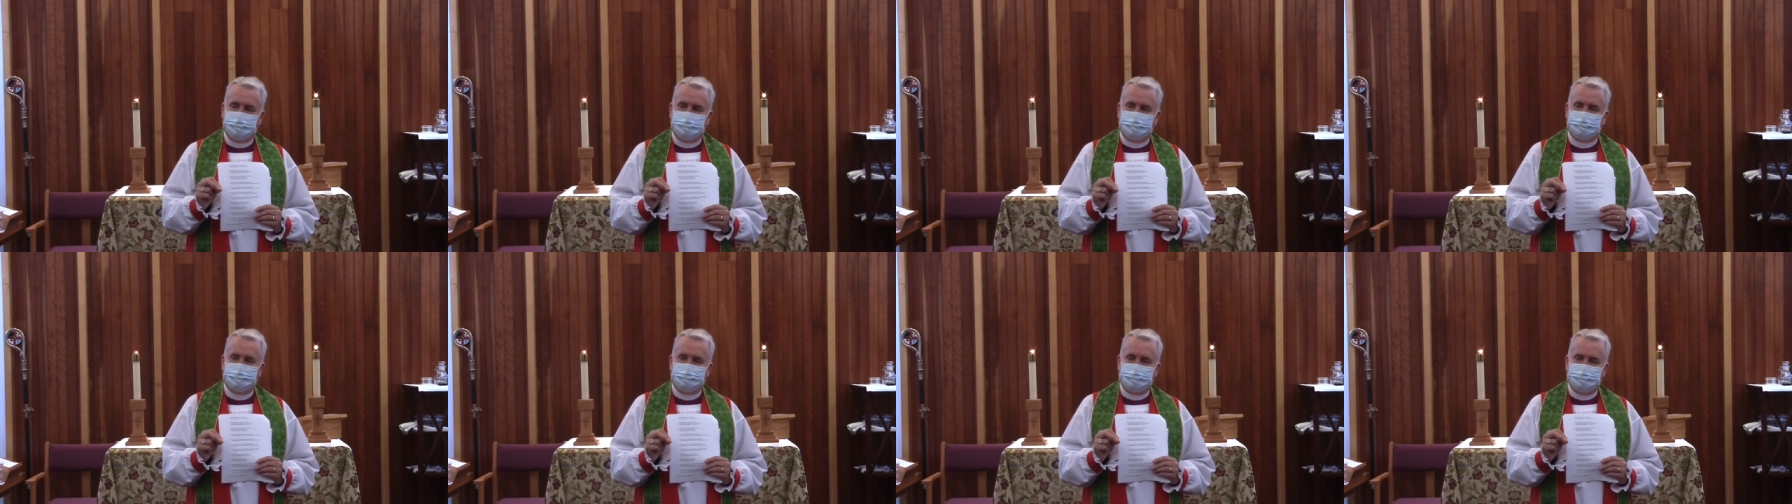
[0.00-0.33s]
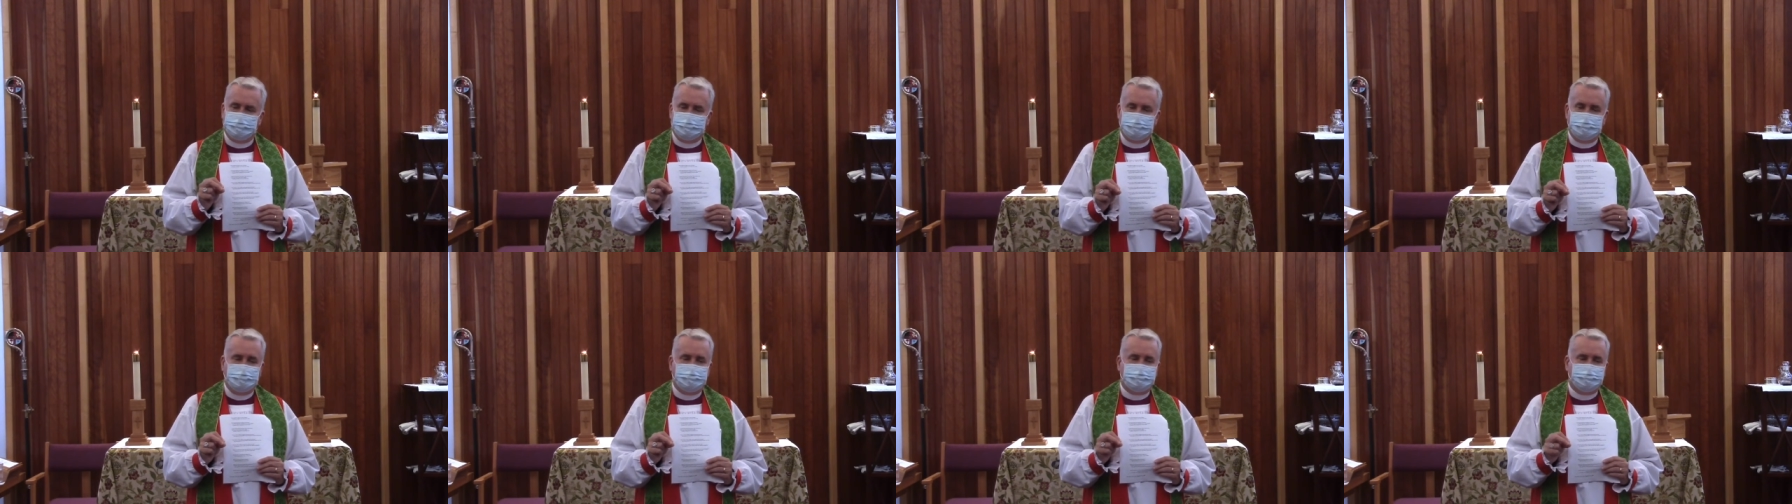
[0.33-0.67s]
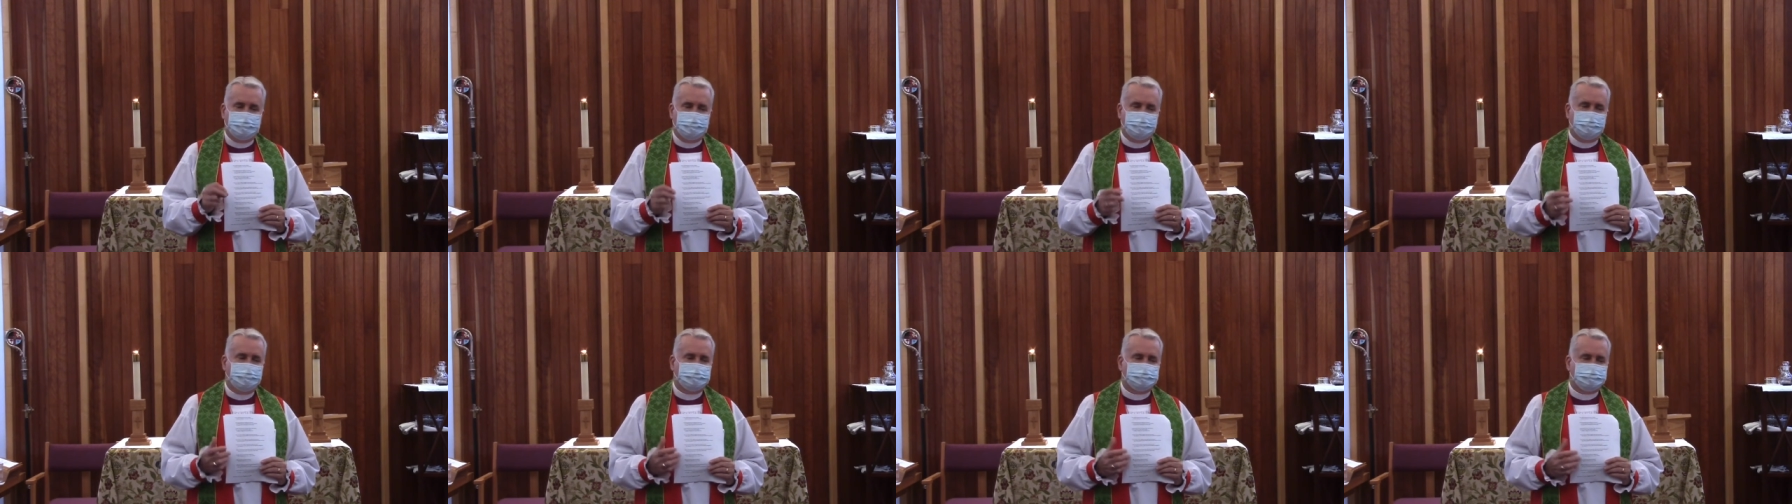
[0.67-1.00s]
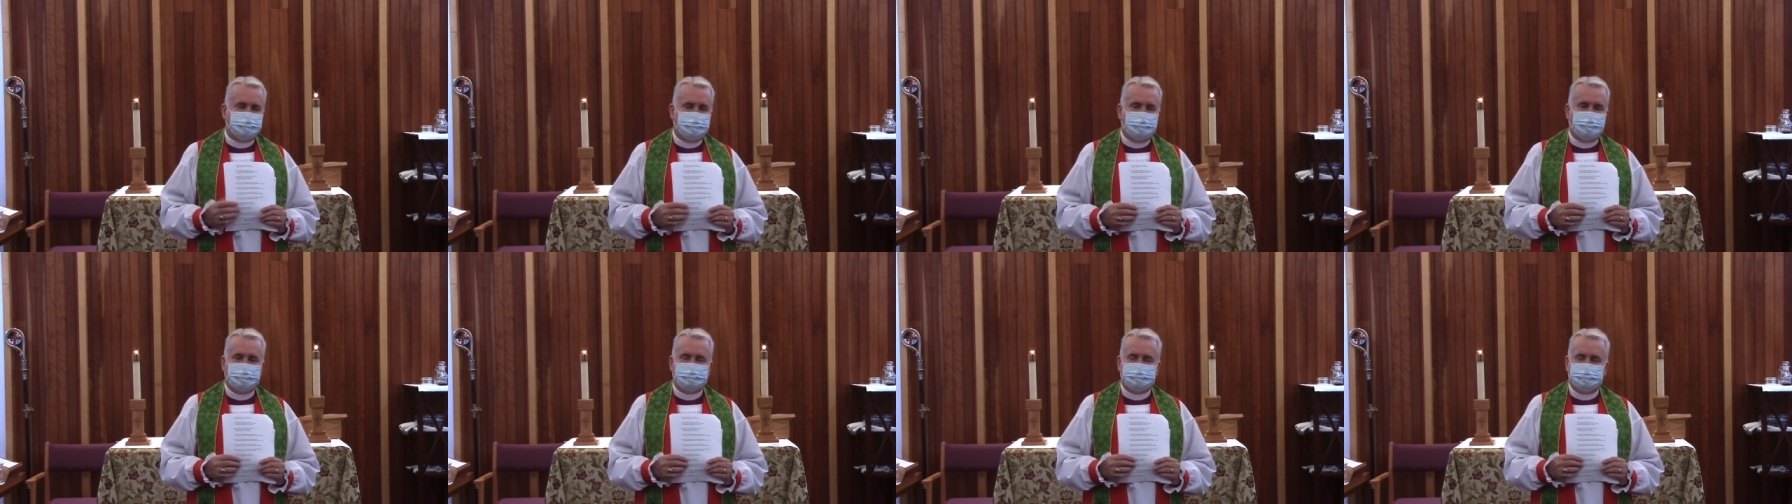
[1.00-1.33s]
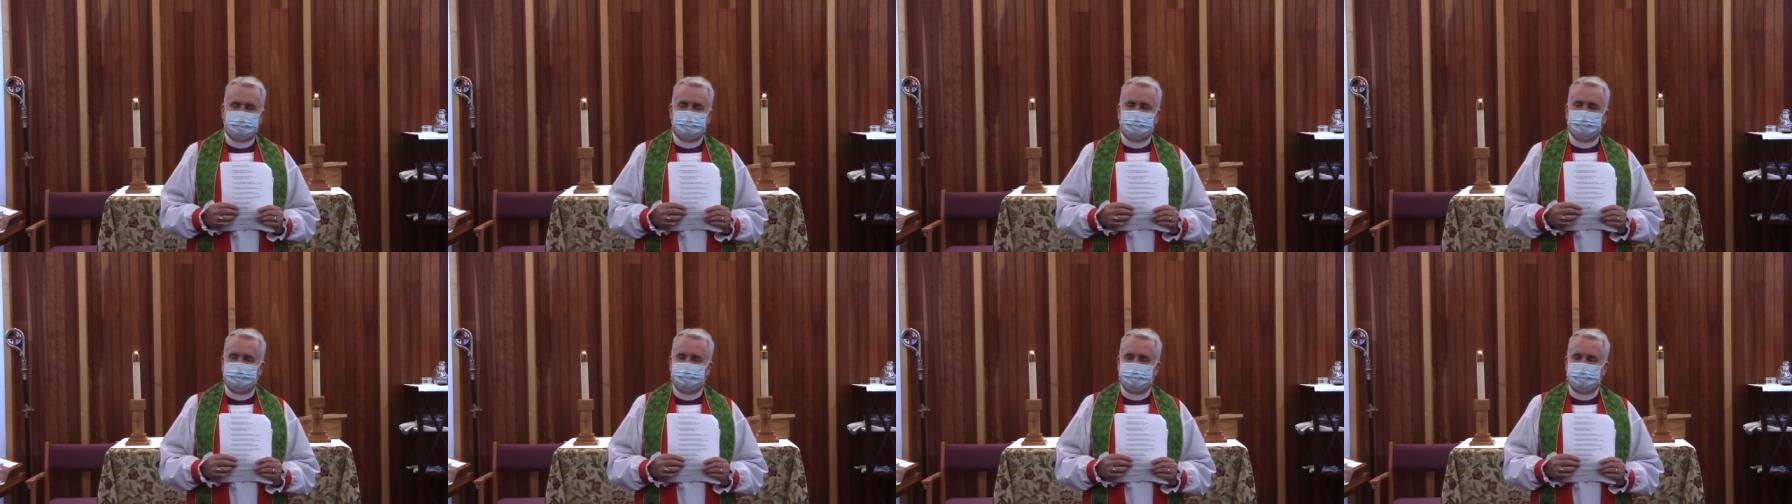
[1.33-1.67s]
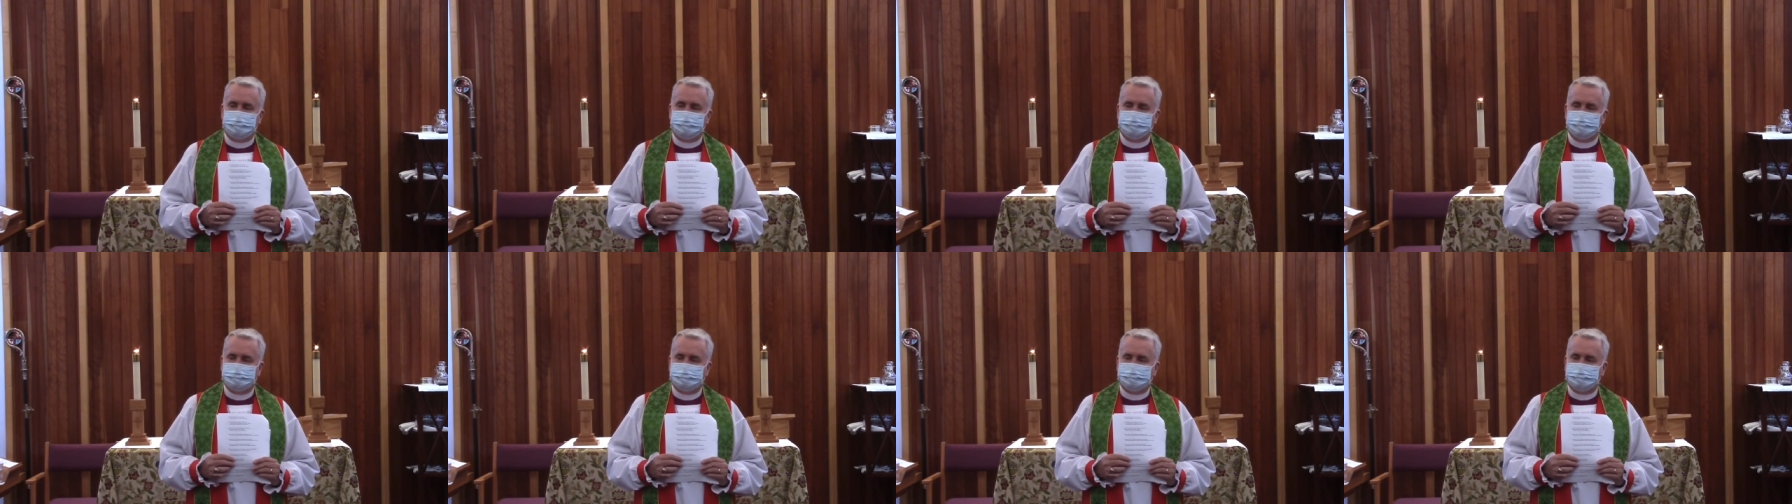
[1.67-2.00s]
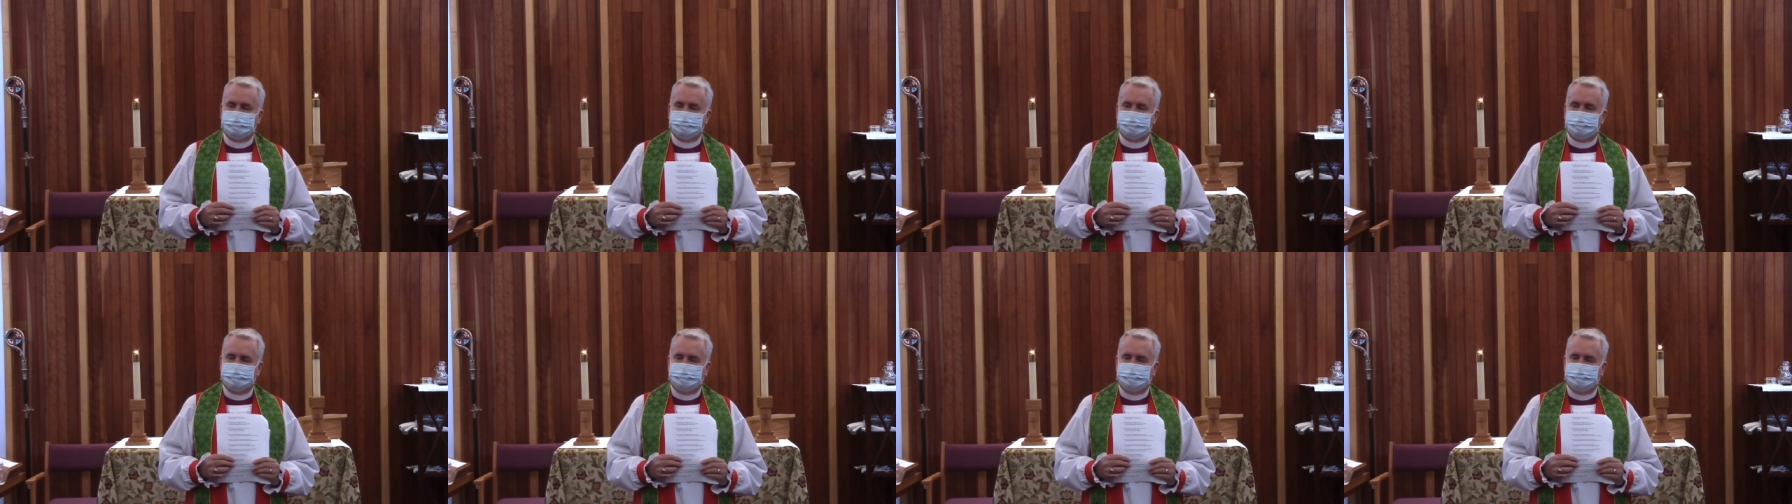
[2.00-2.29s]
through the death and resurrection of Jesus.